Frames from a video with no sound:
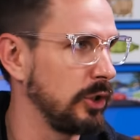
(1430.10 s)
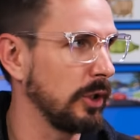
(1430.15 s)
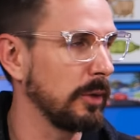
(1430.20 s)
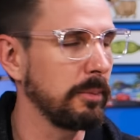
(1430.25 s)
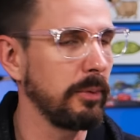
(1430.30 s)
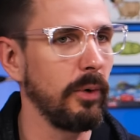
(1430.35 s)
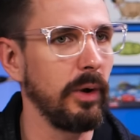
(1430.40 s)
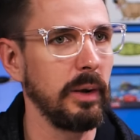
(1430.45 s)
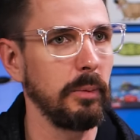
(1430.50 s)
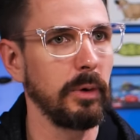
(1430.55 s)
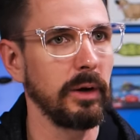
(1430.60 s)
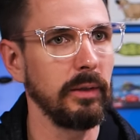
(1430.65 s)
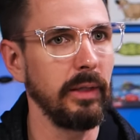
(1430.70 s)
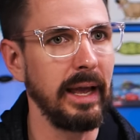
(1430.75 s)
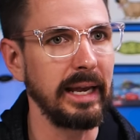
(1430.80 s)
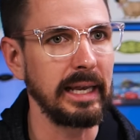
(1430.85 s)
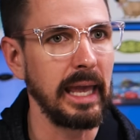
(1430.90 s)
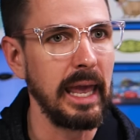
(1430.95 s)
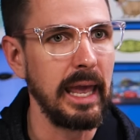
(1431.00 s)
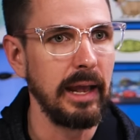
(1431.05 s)
to your point where
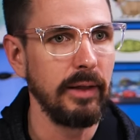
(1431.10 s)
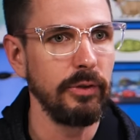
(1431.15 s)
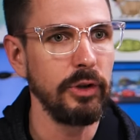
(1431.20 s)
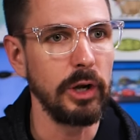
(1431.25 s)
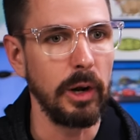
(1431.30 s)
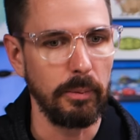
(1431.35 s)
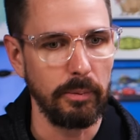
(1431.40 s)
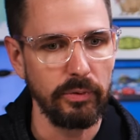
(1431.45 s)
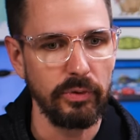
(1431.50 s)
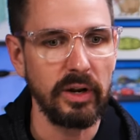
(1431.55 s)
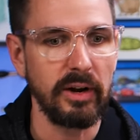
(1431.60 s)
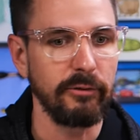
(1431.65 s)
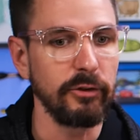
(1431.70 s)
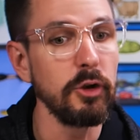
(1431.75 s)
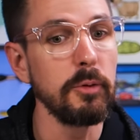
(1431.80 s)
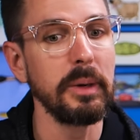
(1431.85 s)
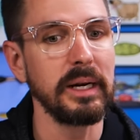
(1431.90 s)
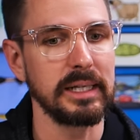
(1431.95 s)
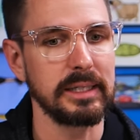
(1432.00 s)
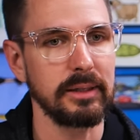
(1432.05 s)
like, you know, then a
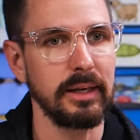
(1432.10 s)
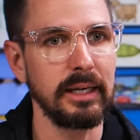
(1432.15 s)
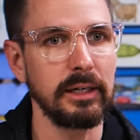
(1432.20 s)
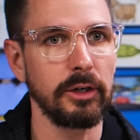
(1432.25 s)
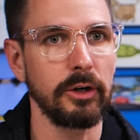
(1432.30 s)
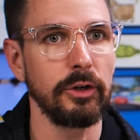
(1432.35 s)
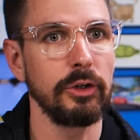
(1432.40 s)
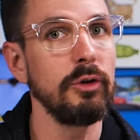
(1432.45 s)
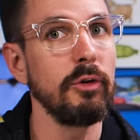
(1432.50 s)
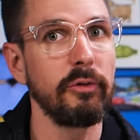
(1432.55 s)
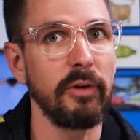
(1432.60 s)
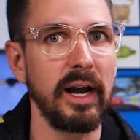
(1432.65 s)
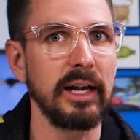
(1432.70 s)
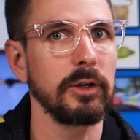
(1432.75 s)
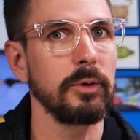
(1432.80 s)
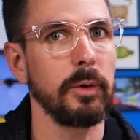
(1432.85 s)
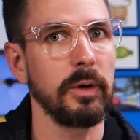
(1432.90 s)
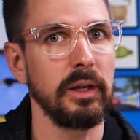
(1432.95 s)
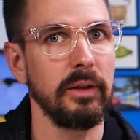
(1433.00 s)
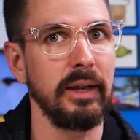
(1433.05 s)
few minutes later you
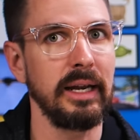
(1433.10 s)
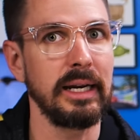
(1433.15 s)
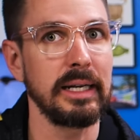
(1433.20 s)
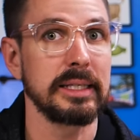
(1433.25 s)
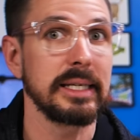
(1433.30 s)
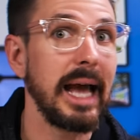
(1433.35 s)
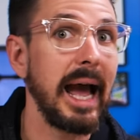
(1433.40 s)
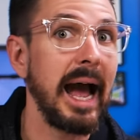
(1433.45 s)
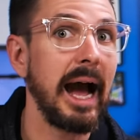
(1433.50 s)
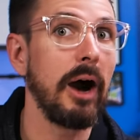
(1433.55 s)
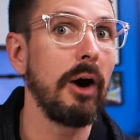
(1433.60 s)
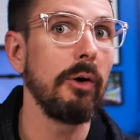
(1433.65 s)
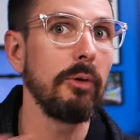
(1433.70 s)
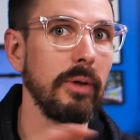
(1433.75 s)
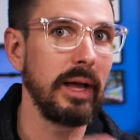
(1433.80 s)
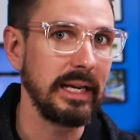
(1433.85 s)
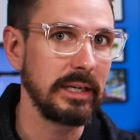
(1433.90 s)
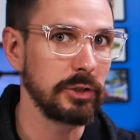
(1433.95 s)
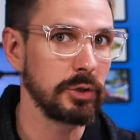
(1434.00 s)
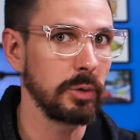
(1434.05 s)
find Coriolanus out
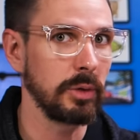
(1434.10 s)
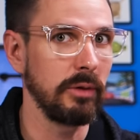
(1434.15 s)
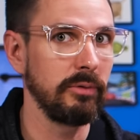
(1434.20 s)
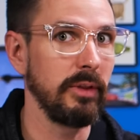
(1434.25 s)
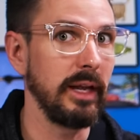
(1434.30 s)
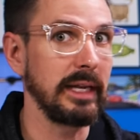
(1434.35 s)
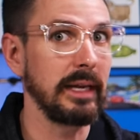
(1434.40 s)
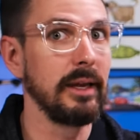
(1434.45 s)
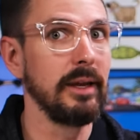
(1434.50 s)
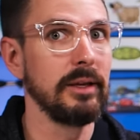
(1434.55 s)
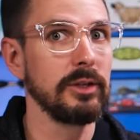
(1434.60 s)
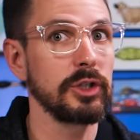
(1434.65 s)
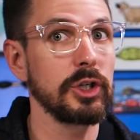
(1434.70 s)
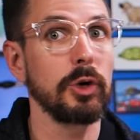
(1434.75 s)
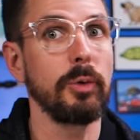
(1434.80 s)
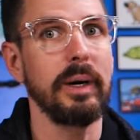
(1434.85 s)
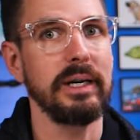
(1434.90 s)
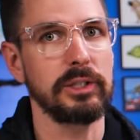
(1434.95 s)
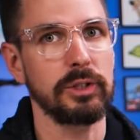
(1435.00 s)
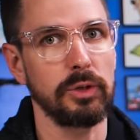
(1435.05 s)
like sort of like
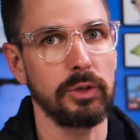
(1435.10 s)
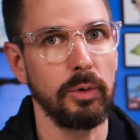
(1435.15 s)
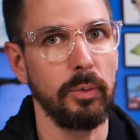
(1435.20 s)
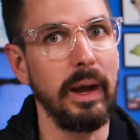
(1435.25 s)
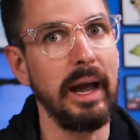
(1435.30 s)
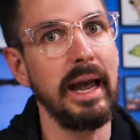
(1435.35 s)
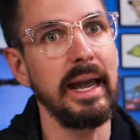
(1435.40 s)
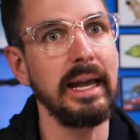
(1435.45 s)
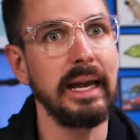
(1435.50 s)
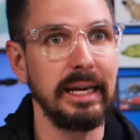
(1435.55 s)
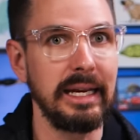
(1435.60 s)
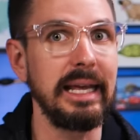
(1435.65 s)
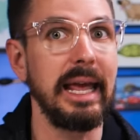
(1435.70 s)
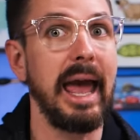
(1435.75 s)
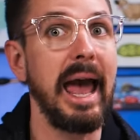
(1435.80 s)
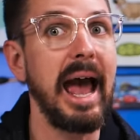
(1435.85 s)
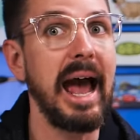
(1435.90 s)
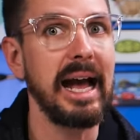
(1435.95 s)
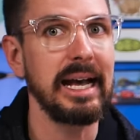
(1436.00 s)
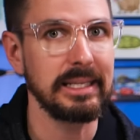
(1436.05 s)
sequestered away and he
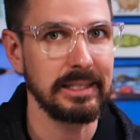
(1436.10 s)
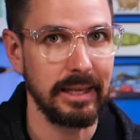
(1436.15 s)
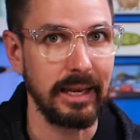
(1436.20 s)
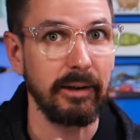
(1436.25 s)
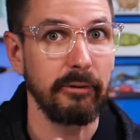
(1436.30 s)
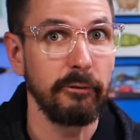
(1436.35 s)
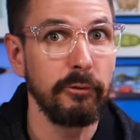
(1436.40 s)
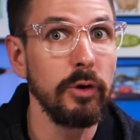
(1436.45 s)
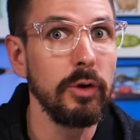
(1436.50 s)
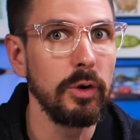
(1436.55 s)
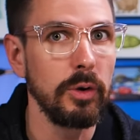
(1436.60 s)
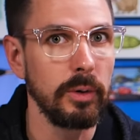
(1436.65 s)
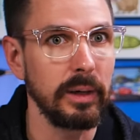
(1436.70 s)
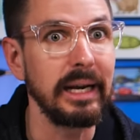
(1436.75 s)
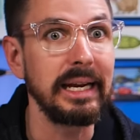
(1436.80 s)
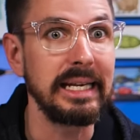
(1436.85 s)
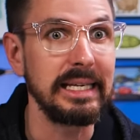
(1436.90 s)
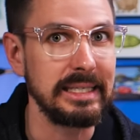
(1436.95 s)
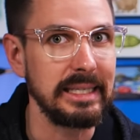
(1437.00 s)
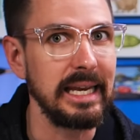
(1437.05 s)
has like food
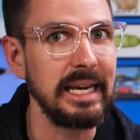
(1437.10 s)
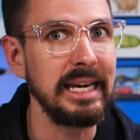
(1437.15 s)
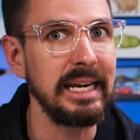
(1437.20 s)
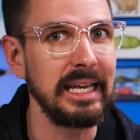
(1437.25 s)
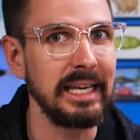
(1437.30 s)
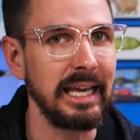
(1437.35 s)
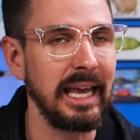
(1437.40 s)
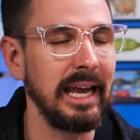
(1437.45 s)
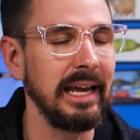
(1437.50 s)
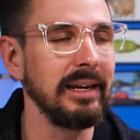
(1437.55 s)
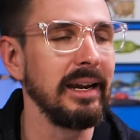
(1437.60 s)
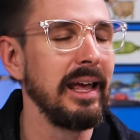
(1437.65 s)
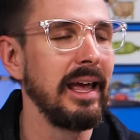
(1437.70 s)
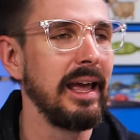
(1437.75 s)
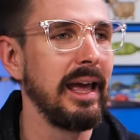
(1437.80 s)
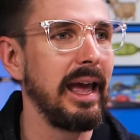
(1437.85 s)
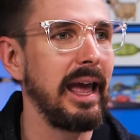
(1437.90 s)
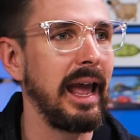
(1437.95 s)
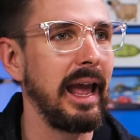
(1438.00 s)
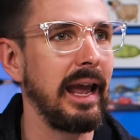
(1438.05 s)
and he's eating it.
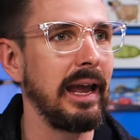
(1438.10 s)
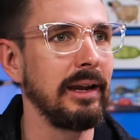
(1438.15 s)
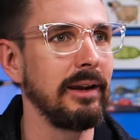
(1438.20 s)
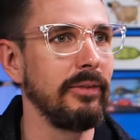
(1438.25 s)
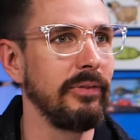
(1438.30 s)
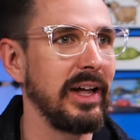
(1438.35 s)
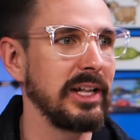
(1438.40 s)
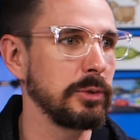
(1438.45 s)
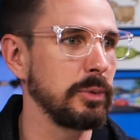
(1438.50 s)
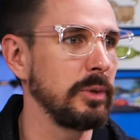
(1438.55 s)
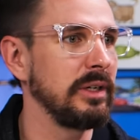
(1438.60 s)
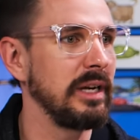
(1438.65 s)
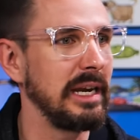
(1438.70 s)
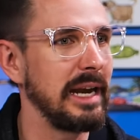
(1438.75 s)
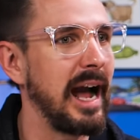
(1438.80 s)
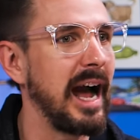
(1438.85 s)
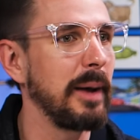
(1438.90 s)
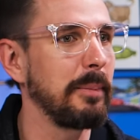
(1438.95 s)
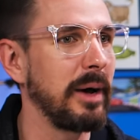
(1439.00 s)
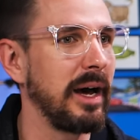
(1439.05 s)
And that's when
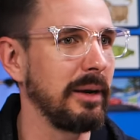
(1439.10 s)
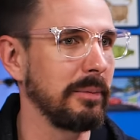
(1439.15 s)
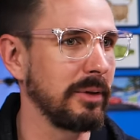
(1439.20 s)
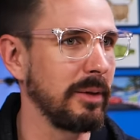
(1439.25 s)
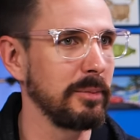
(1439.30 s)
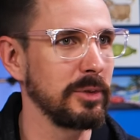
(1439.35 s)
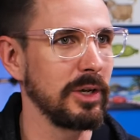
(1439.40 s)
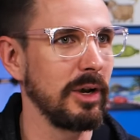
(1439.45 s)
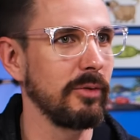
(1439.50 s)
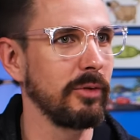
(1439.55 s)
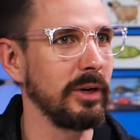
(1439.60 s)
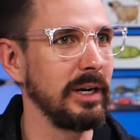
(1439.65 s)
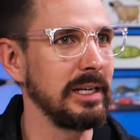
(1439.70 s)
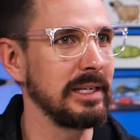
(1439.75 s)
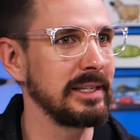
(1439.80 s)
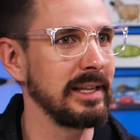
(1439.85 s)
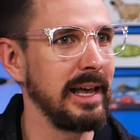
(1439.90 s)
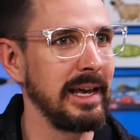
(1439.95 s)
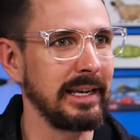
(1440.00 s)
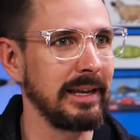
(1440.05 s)
Dean Highbottom comes over and
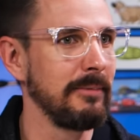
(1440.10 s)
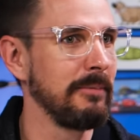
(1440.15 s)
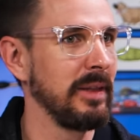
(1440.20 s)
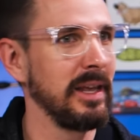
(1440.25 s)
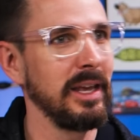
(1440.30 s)
he's like,